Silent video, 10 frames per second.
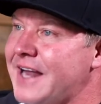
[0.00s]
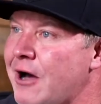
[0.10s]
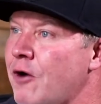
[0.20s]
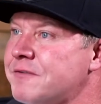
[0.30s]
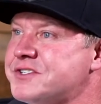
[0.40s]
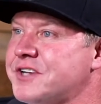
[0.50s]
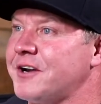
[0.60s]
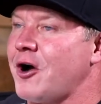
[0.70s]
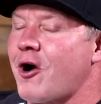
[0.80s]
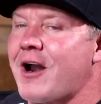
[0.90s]
Now all of a
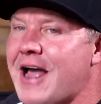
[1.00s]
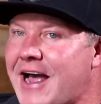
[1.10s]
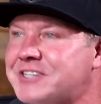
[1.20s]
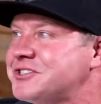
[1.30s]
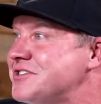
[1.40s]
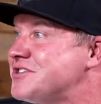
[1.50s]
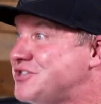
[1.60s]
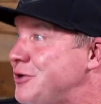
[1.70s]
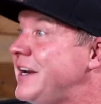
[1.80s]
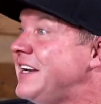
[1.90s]
sudden our actions
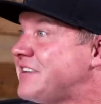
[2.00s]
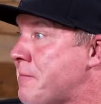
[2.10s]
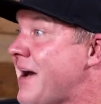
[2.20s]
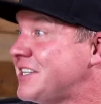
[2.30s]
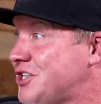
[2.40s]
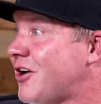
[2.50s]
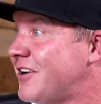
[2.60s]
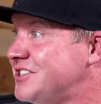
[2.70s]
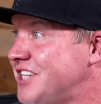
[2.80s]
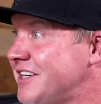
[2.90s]
do need to match
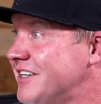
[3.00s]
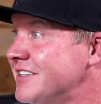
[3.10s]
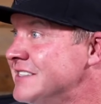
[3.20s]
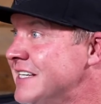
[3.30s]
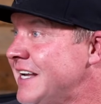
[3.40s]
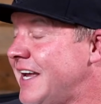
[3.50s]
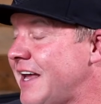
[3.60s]
our agenda. Yeah.